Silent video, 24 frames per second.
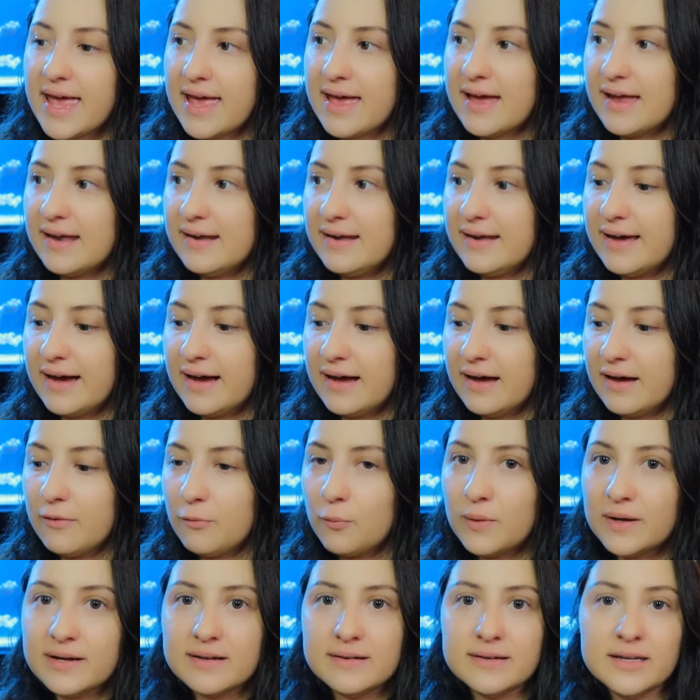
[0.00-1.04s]
And
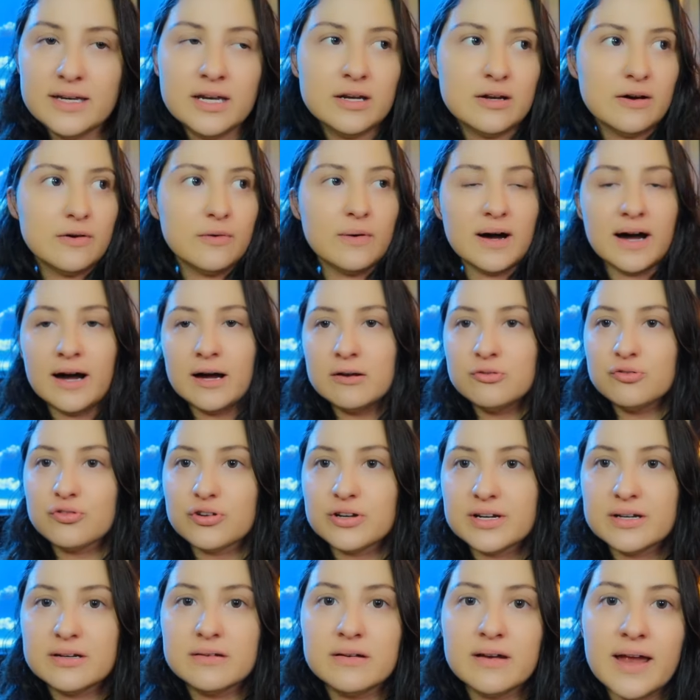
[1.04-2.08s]
when, you know,
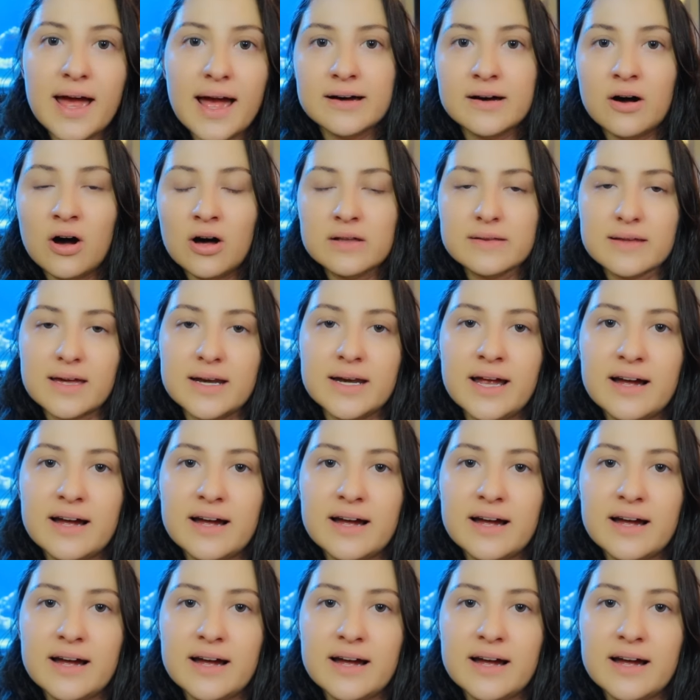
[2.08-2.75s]
100 online